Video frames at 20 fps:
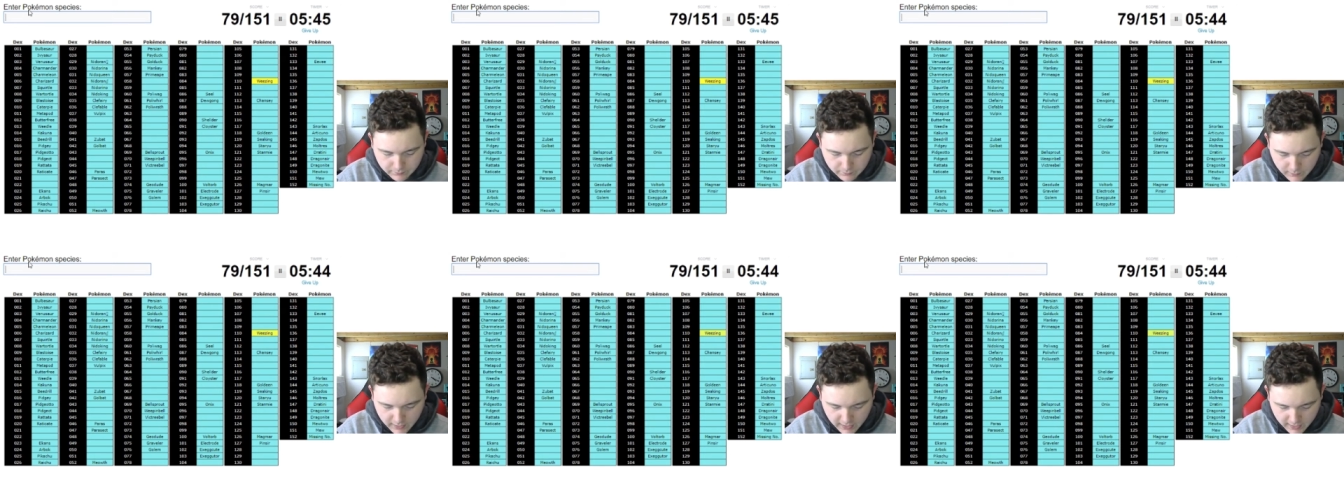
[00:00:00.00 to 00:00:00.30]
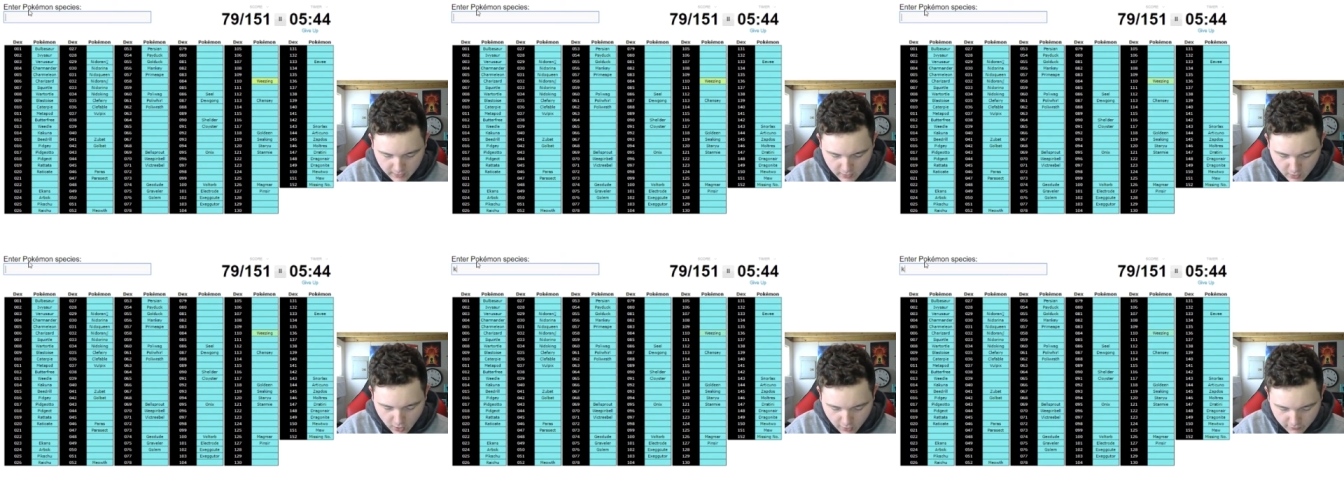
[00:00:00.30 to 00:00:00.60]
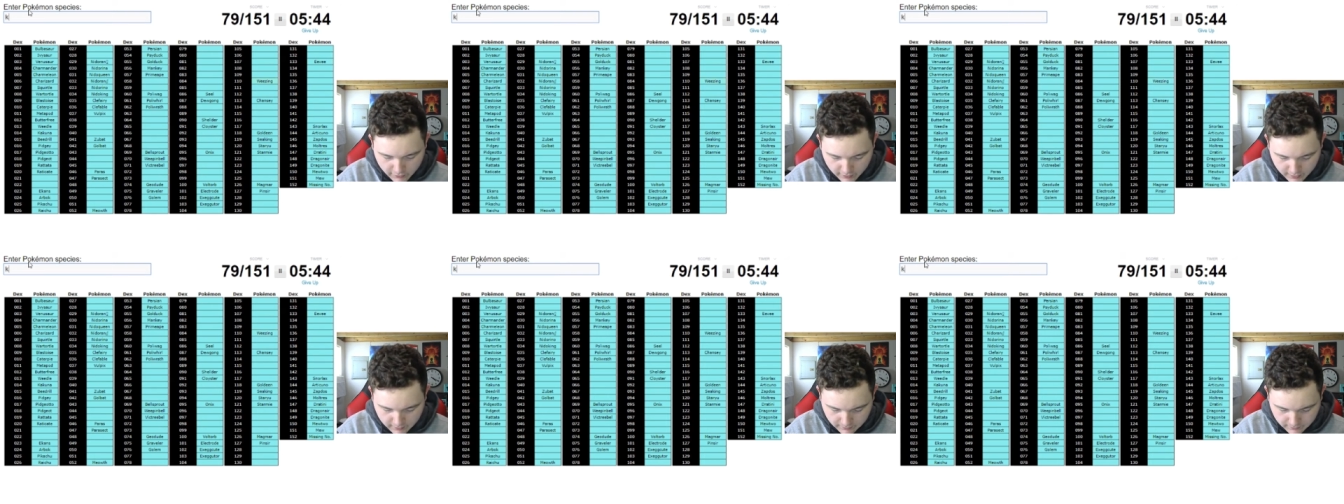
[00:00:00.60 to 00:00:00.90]
And
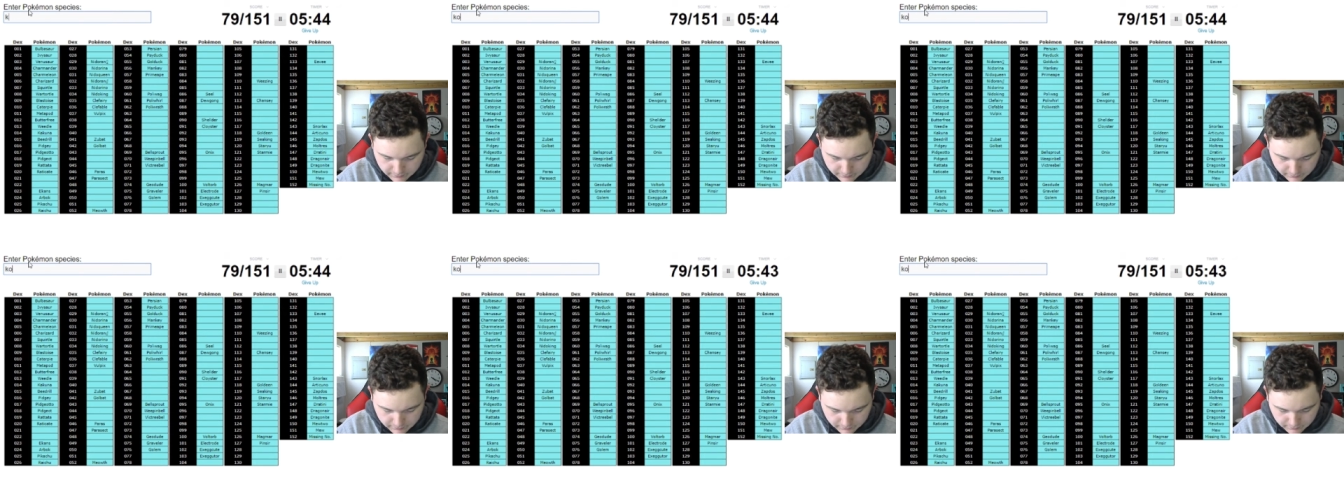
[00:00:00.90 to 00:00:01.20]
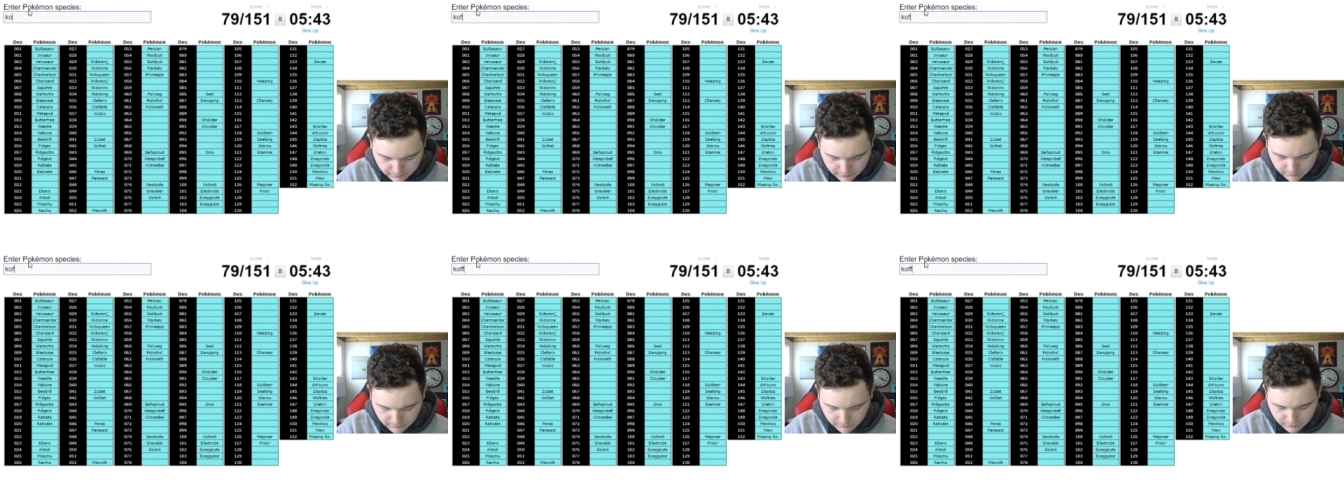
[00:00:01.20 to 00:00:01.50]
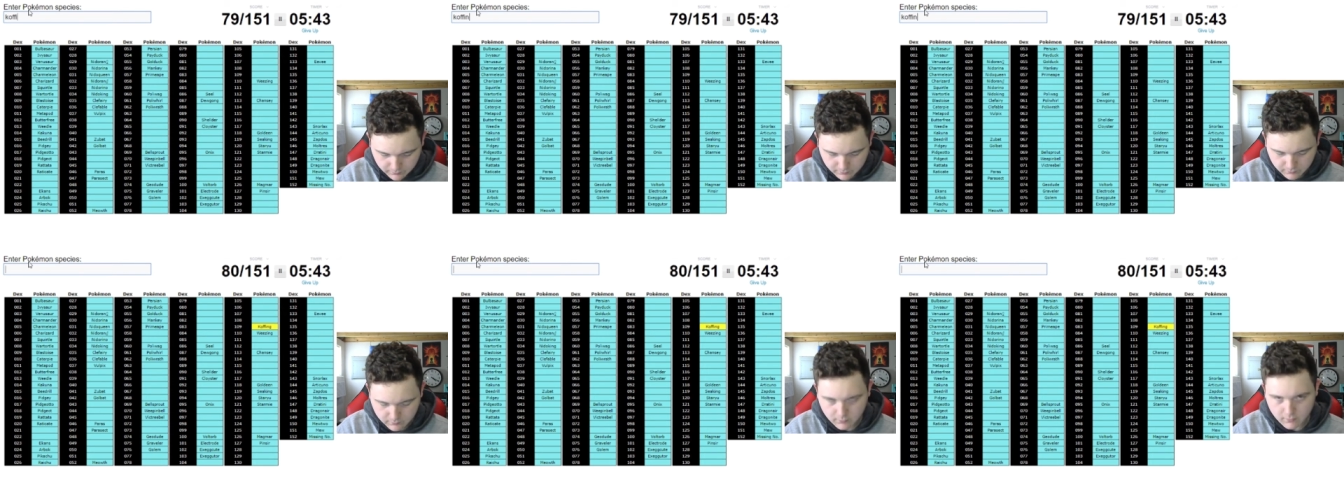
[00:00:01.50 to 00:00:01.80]
coughing.
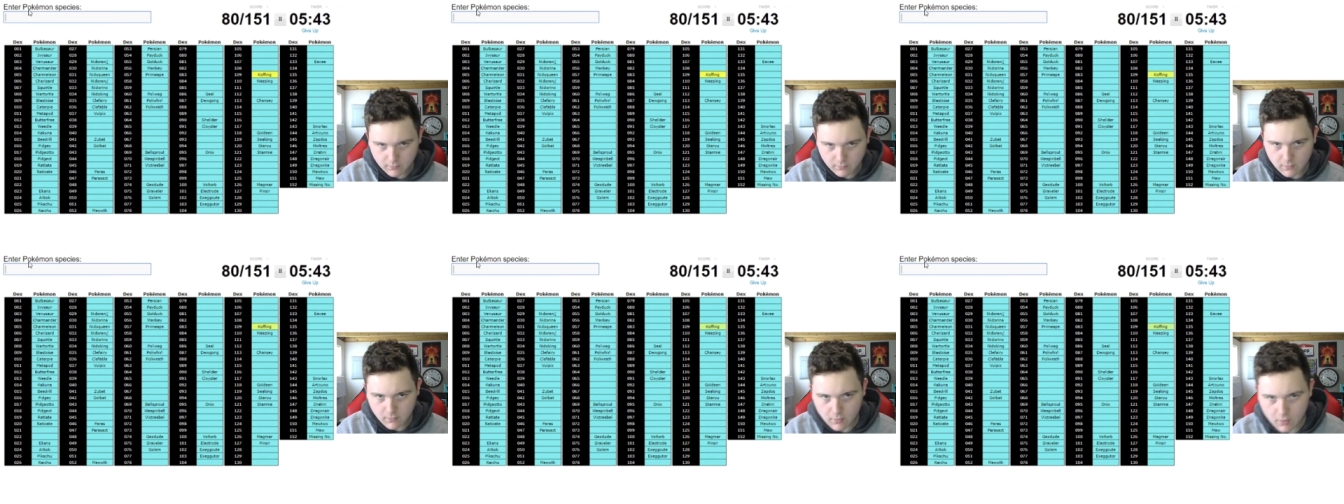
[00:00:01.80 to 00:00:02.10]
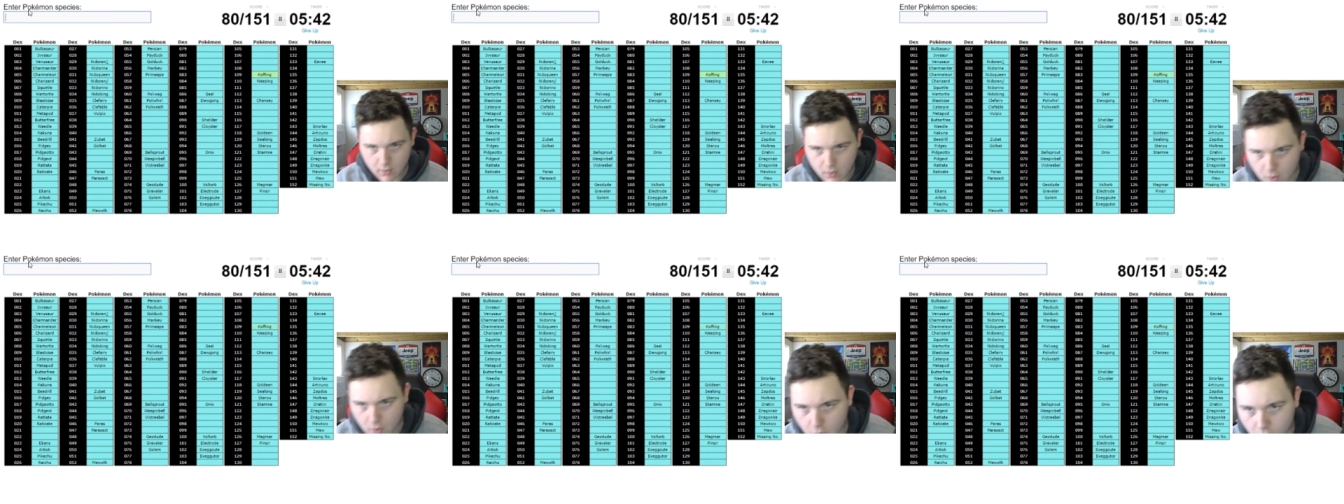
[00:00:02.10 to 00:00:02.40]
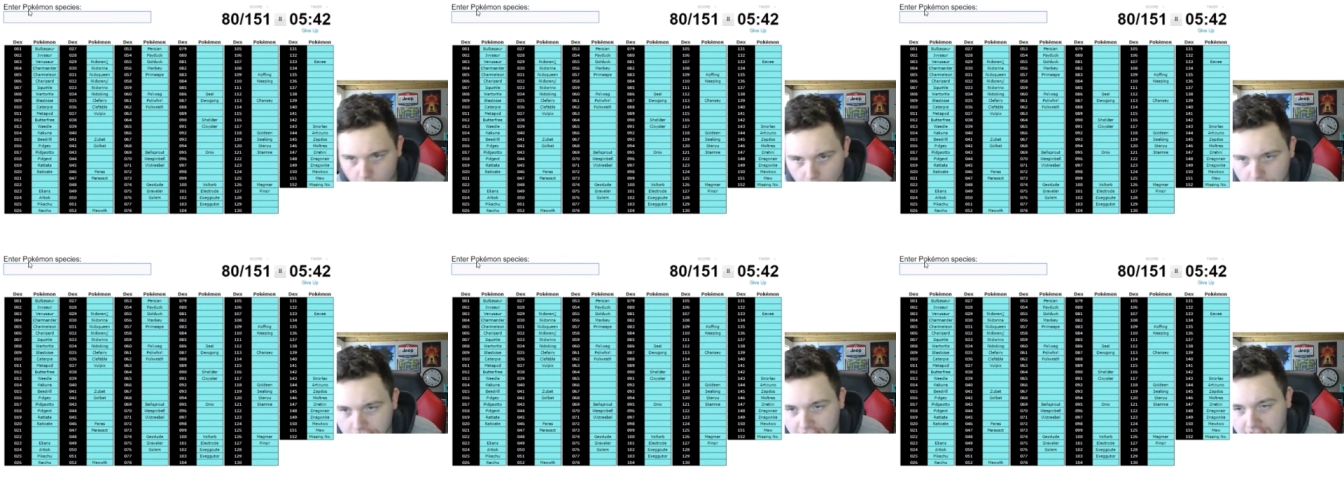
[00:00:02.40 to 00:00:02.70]
Oh,
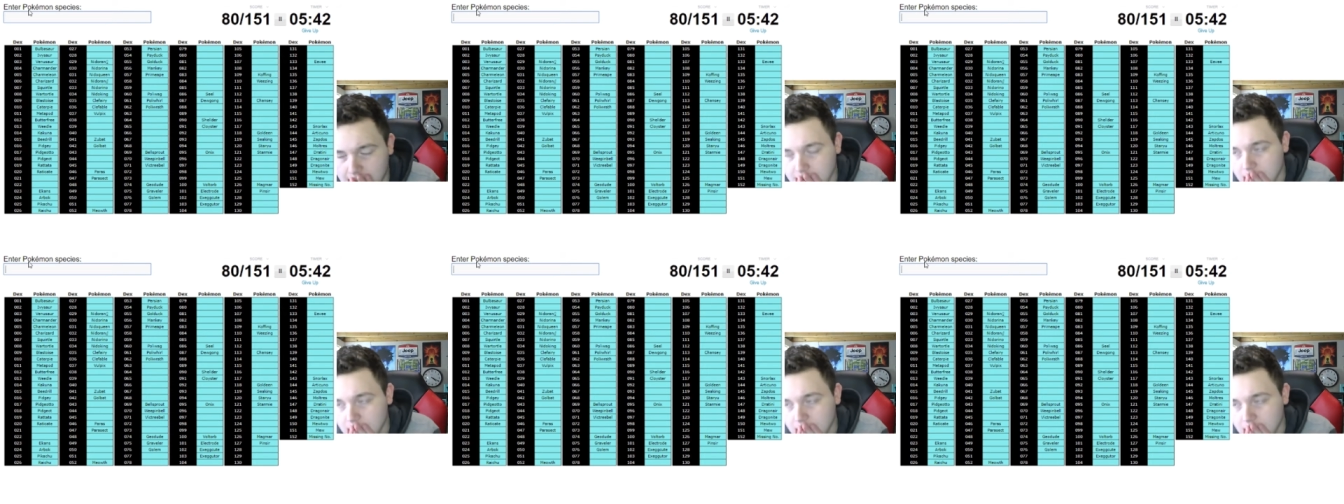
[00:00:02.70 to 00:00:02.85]
okay.